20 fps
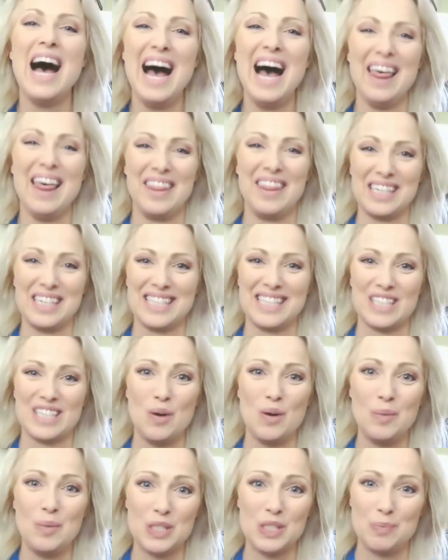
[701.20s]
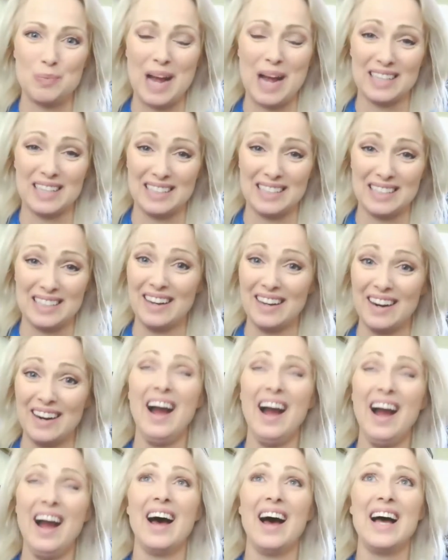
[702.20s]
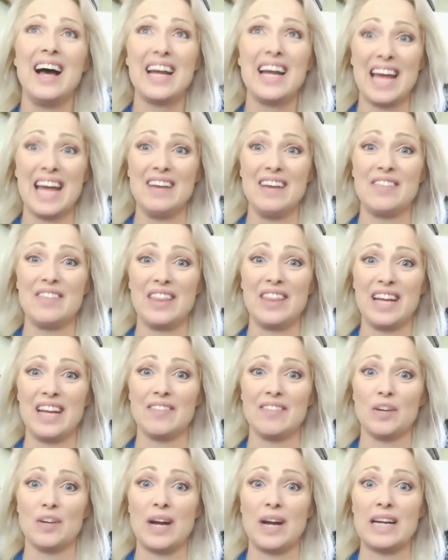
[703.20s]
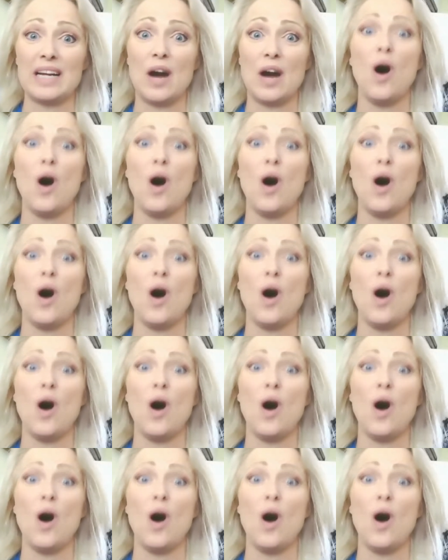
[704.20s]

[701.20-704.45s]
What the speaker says: there's so much packed in there. I can't even think of it right now.